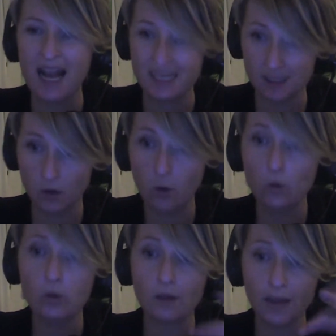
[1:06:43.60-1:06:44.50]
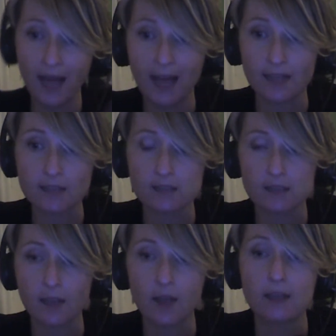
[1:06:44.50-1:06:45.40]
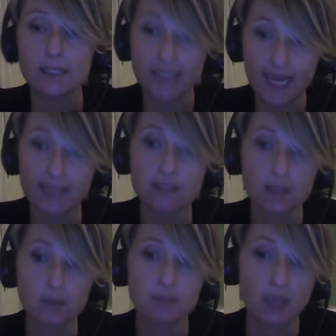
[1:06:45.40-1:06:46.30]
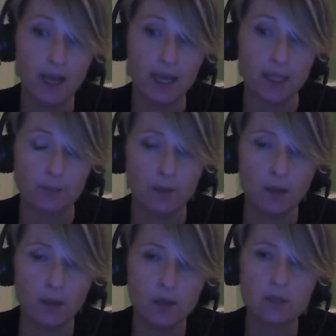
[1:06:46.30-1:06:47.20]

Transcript: as a whole class takes some time.